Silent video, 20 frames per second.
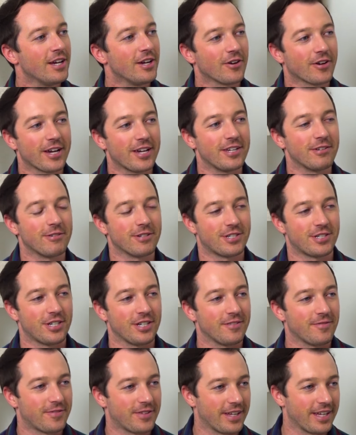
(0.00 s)
you're getting to
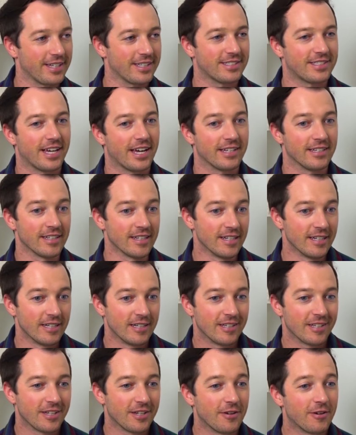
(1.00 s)
achieve things that,
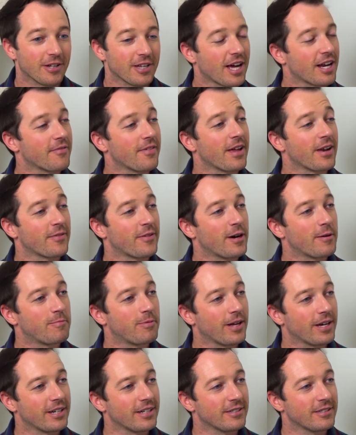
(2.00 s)
you know, a lot of NFL
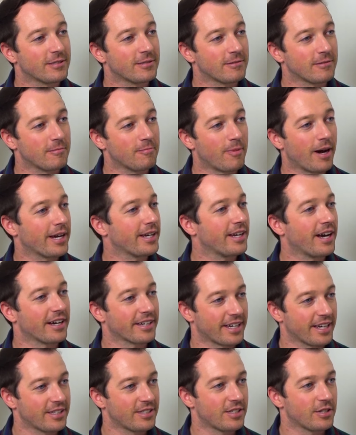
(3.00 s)
players might not
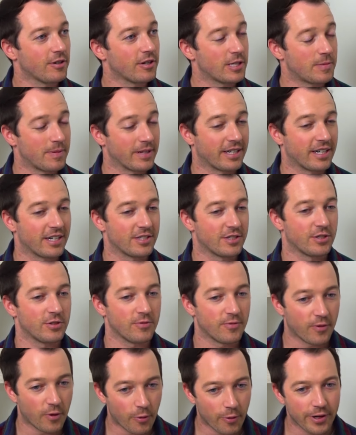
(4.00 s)
get to. And it's because
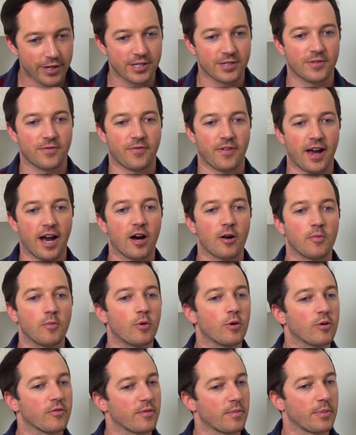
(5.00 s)
you've always found
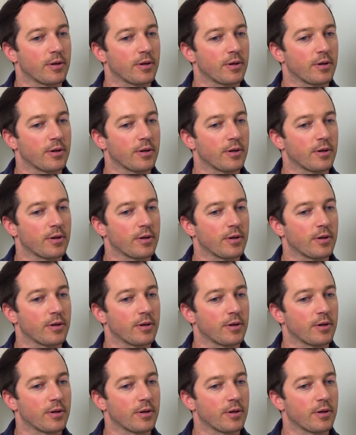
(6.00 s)
more of a